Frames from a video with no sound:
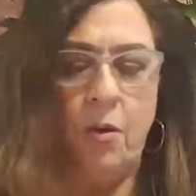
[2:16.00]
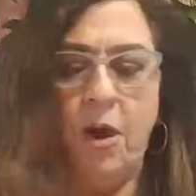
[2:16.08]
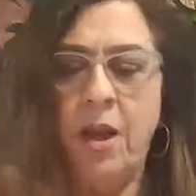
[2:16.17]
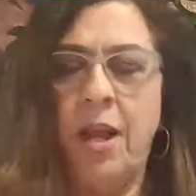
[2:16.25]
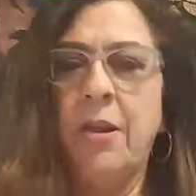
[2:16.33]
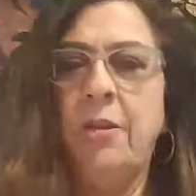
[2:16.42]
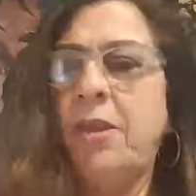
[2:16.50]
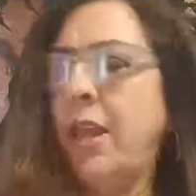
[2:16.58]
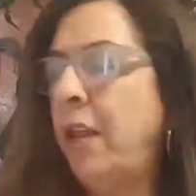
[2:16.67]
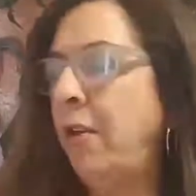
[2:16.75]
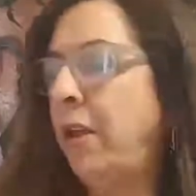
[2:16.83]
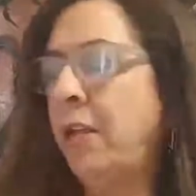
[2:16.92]
Another
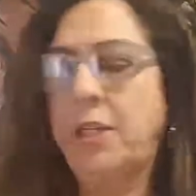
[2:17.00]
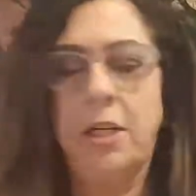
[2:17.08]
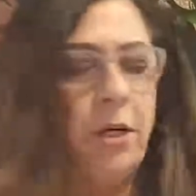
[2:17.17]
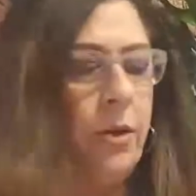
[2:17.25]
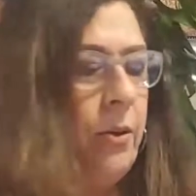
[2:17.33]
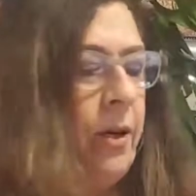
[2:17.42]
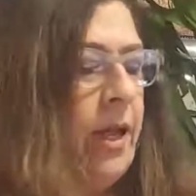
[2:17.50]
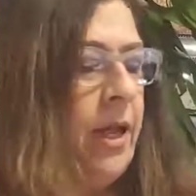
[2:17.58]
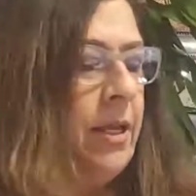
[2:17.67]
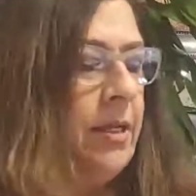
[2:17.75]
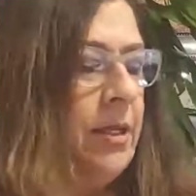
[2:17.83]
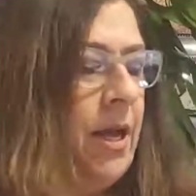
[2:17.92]
thing you can do
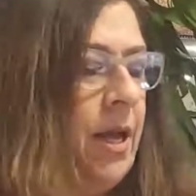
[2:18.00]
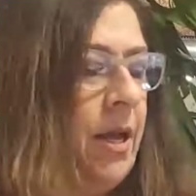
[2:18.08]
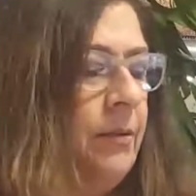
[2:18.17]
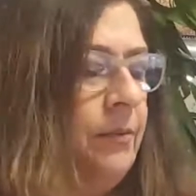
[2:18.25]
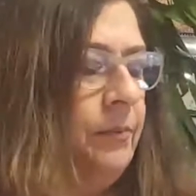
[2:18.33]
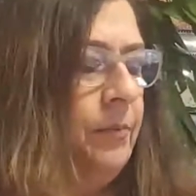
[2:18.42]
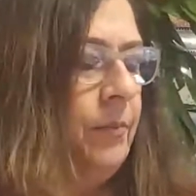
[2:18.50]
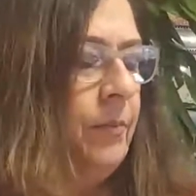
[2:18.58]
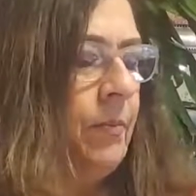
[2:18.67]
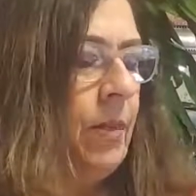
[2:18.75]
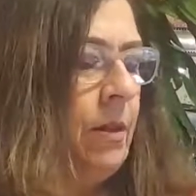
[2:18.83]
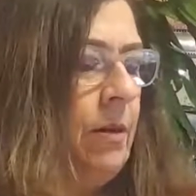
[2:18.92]
is I
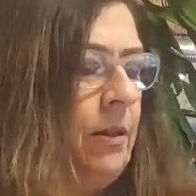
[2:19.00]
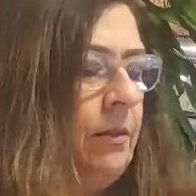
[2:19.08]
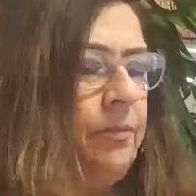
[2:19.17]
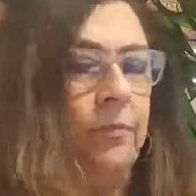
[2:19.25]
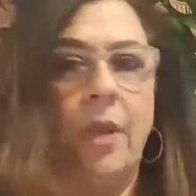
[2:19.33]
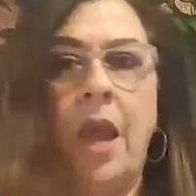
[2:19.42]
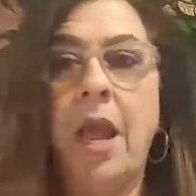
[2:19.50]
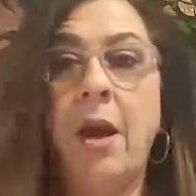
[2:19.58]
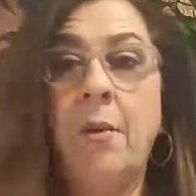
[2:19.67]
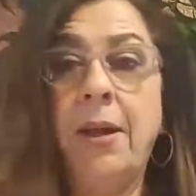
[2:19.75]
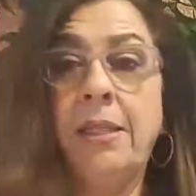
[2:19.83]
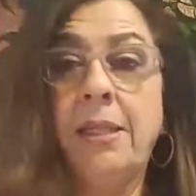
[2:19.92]

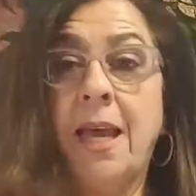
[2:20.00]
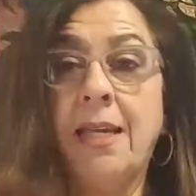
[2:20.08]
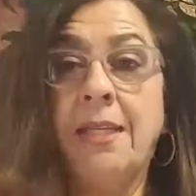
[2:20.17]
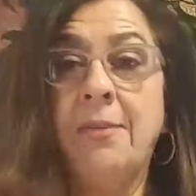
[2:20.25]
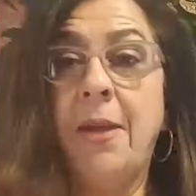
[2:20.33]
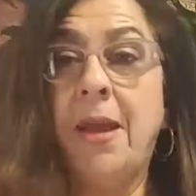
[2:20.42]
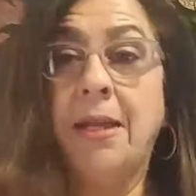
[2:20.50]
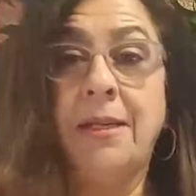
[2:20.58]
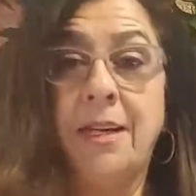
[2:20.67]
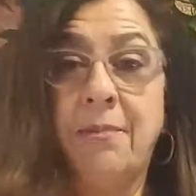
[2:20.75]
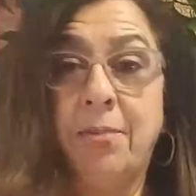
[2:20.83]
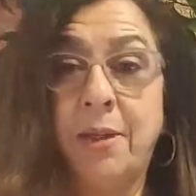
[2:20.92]
always like to make a
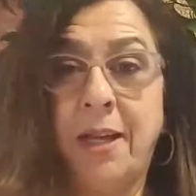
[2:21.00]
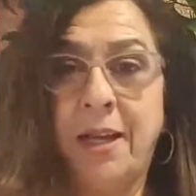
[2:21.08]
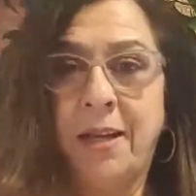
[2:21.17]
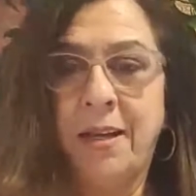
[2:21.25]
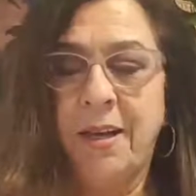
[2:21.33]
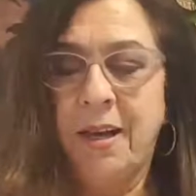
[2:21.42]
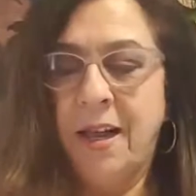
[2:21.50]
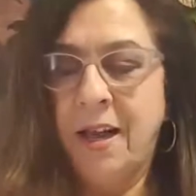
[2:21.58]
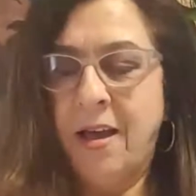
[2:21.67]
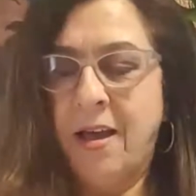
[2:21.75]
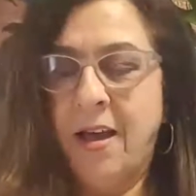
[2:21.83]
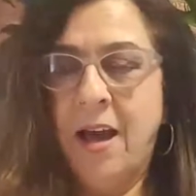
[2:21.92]
template
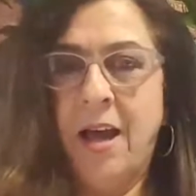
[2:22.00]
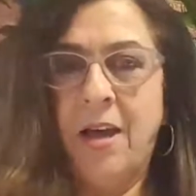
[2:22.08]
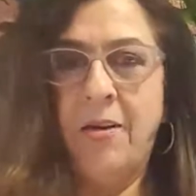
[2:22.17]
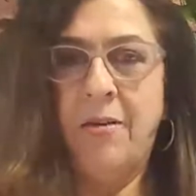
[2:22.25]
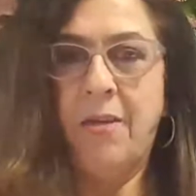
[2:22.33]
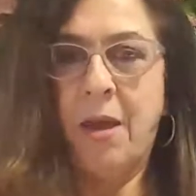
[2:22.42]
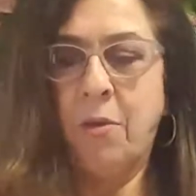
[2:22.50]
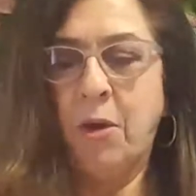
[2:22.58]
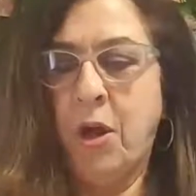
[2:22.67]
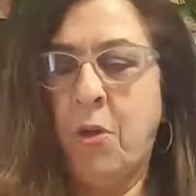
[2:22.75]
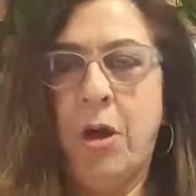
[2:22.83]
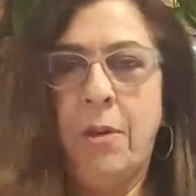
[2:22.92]
that will
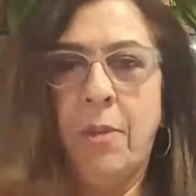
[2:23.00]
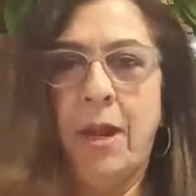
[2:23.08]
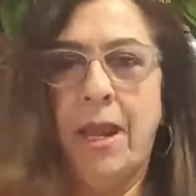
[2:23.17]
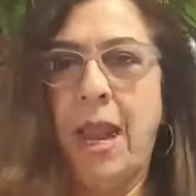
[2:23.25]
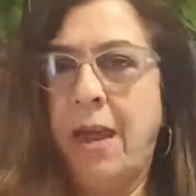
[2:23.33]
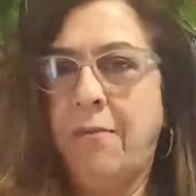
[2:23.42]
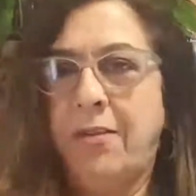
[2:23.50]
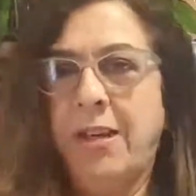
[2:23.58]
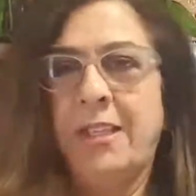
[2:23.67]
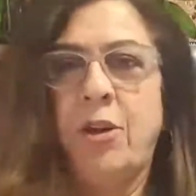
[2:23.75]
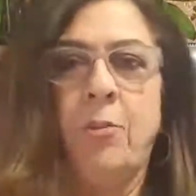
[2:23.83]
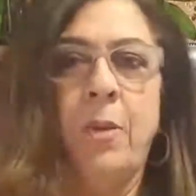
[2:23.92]
go on my
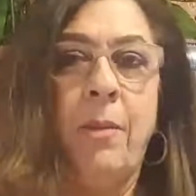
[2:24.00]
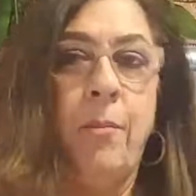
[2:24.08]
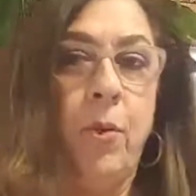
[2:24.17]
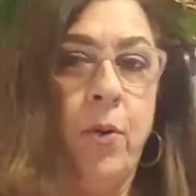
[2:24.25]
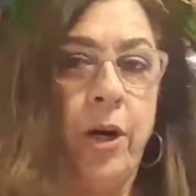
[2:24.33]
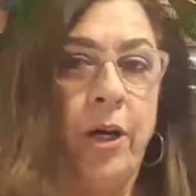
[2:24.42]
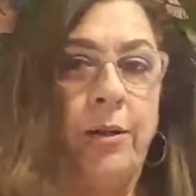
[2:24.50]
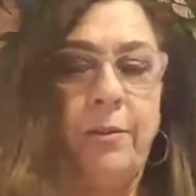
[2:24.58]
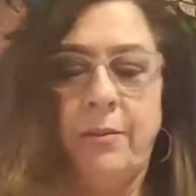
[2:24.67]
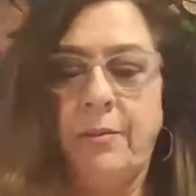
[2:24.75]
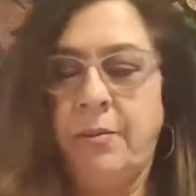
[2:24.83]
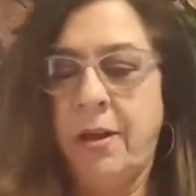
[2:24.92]
canvas or my board.
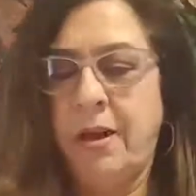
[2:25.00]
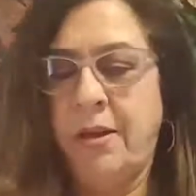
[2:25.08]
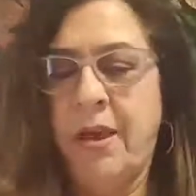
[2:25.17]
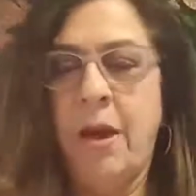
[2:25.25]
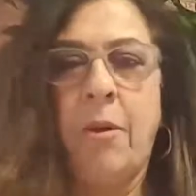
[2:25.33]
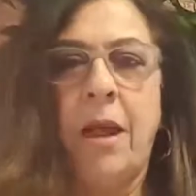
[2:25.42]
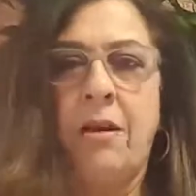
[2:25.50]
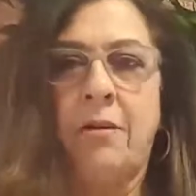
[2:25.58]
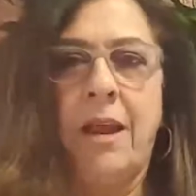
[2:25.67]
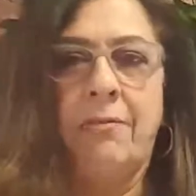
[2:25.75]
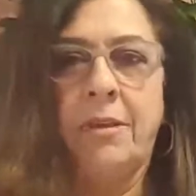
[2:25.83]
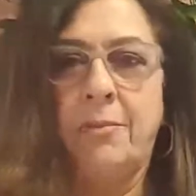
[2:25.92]
That way I don't
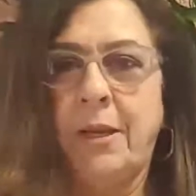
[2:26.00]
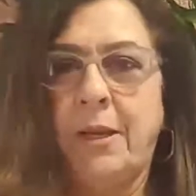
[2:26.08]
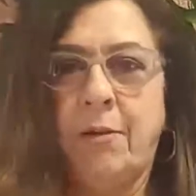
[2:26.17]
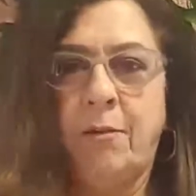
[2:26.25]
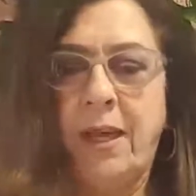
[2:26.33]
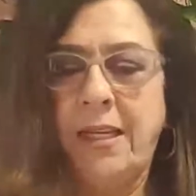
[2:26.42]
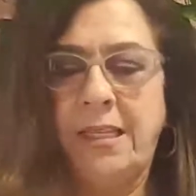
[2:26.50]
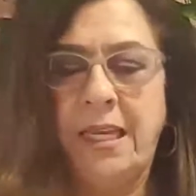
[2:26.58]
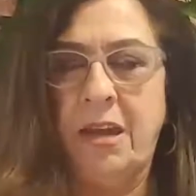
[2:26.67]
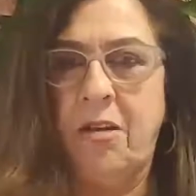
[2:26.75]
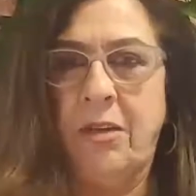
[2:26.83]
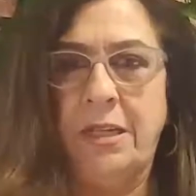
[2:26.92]
have to be
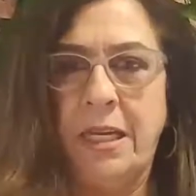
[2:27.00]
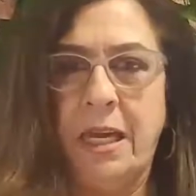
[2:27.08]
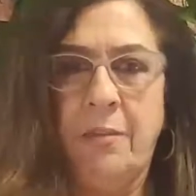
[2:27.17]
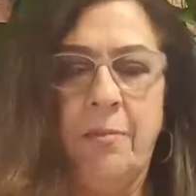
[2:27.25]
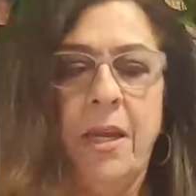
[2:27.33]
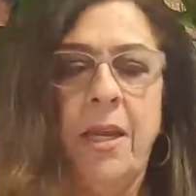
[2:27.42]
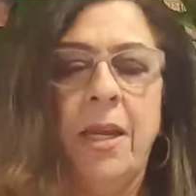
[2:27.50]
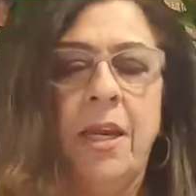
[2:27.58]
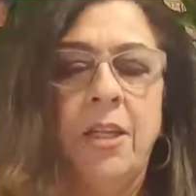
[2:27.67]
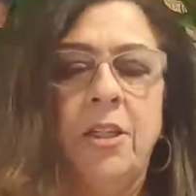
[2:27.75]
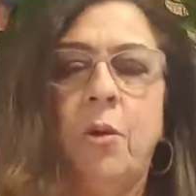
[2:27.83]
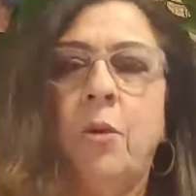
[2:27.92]
erasing all the time.
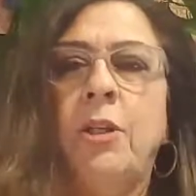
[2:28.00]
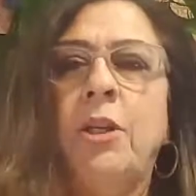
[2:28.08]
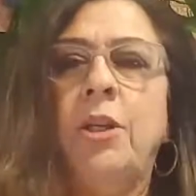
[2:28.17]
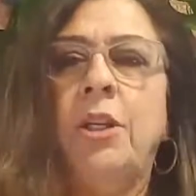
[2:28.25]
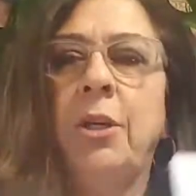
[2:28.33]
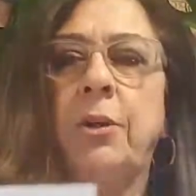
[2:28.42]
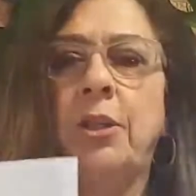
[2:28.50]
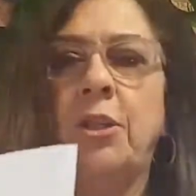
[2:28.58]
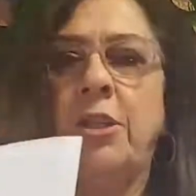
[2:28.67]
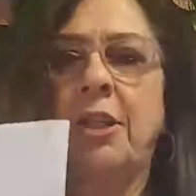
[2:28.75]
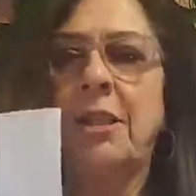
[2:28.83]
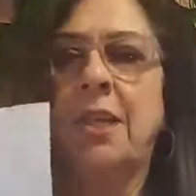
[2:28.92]
So what you do is
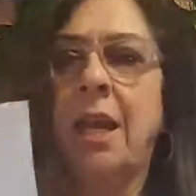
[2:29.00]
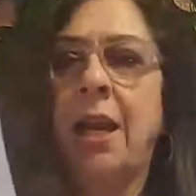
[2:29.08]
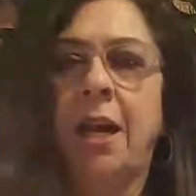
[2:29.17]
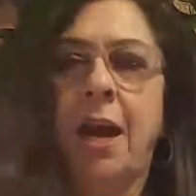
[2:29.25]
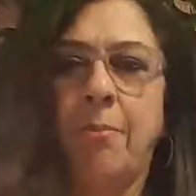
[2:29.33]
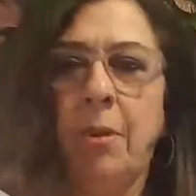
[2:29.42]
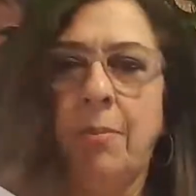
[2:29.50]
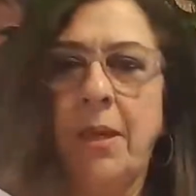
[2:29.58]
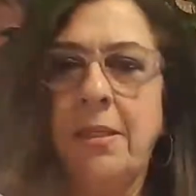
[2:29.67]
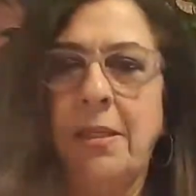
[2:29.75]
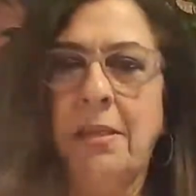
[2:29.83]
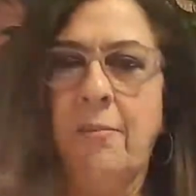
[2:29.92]
you just get a couple of
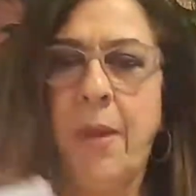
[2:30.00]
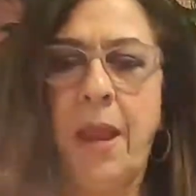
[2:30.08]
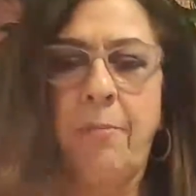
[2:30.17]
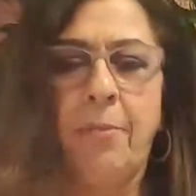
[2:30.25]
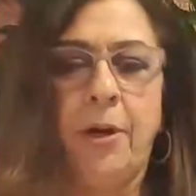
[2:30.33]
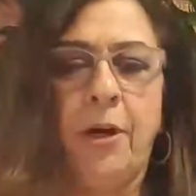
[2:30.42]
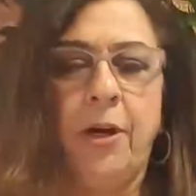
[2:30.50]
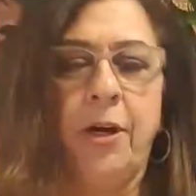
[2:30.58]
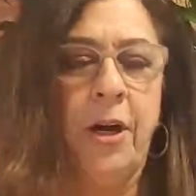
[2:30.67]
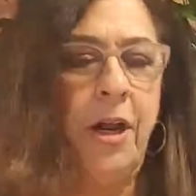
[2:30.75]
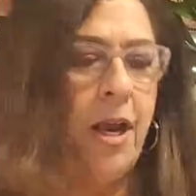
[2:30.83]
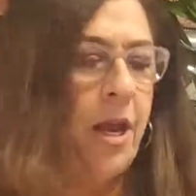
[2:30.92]
pieces of
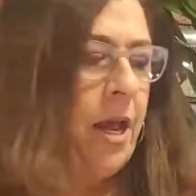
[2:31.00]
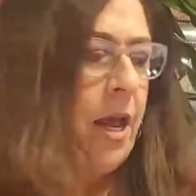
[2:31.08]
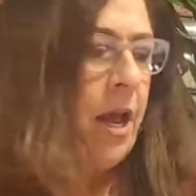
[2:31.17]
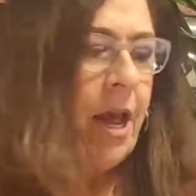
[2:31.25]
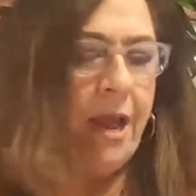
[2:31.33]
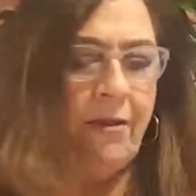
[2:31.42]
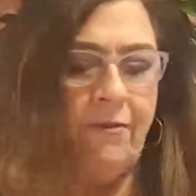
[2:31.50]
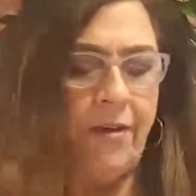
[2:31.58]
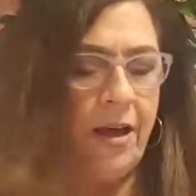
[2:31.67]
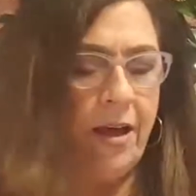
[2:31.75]
paper. I've